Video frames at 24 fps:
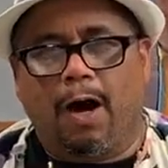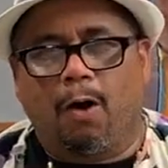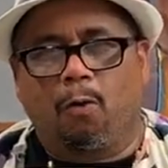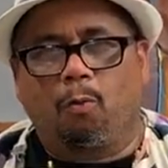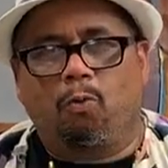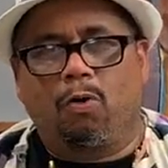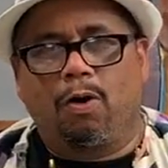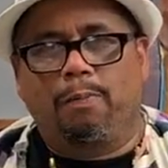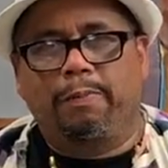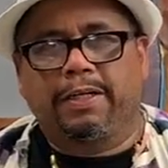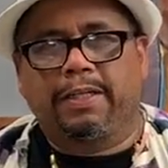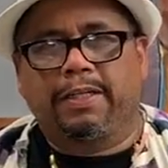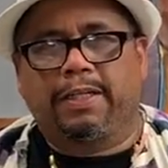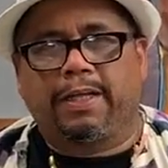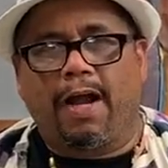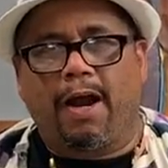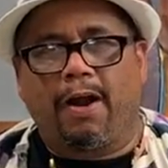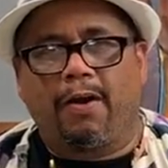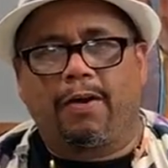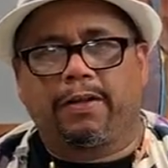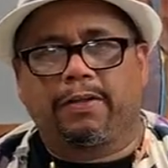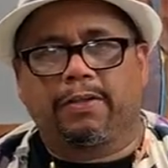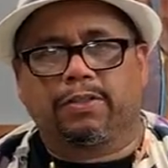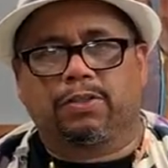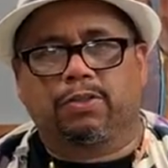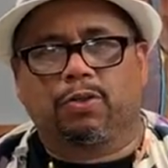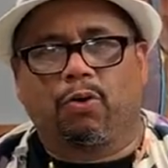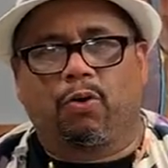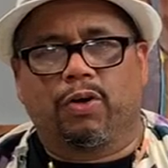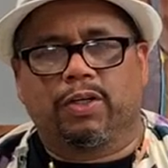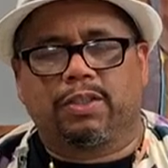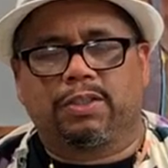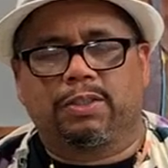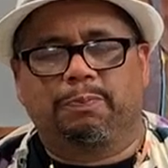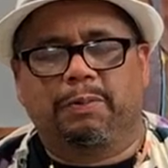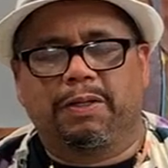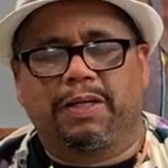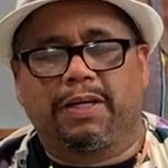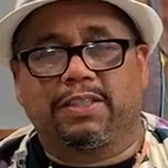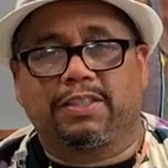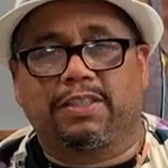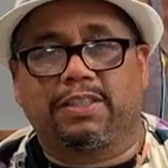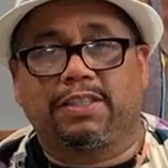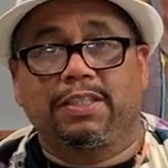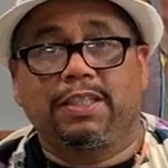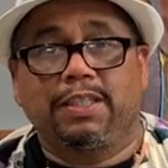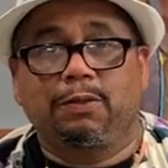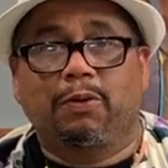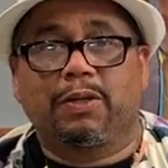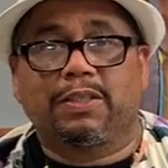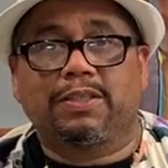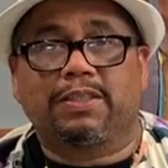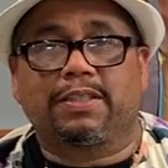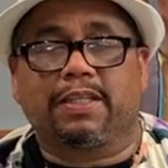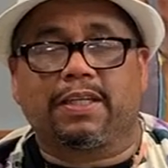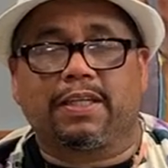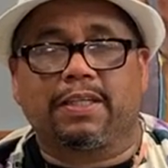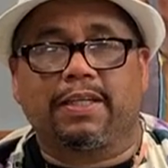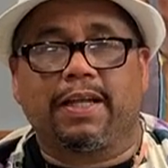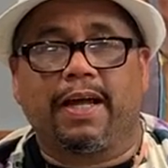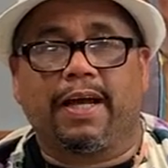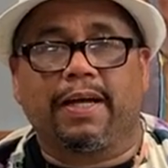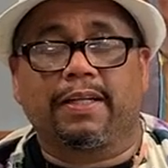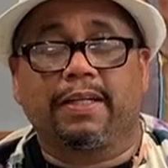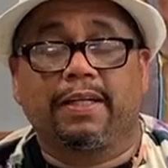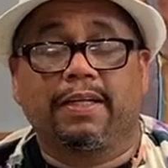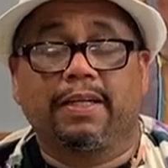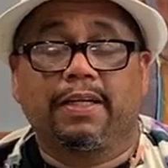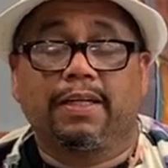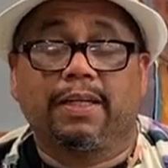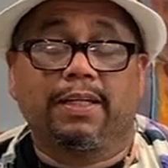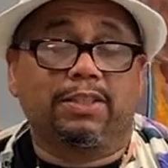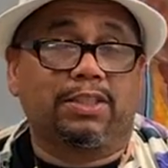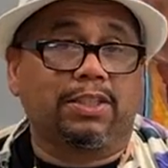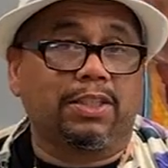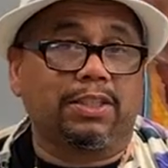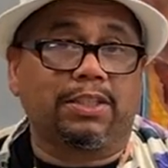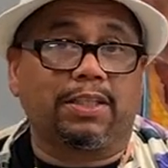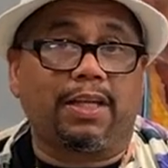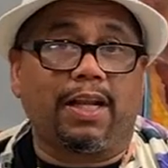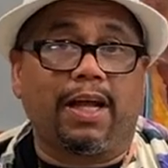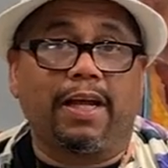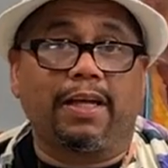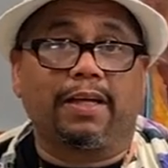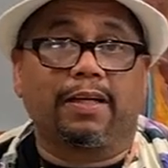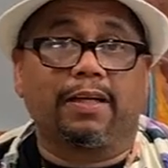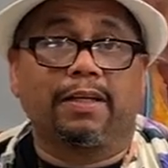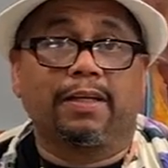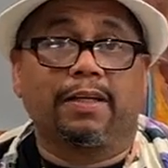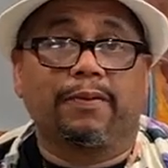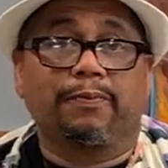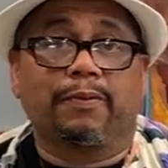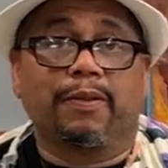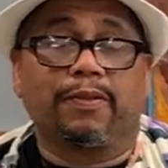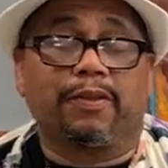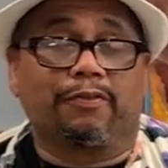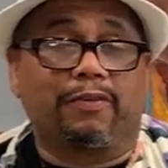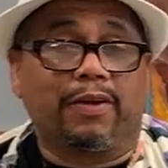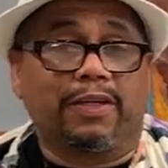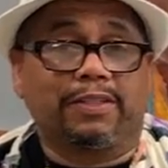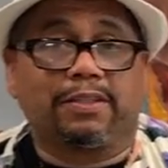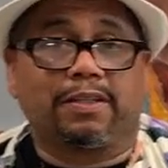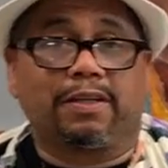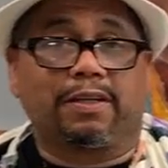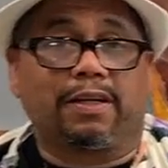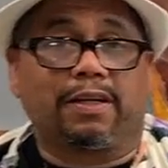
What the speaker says: a woman carrying the torch, because she wants to connect, just like the rest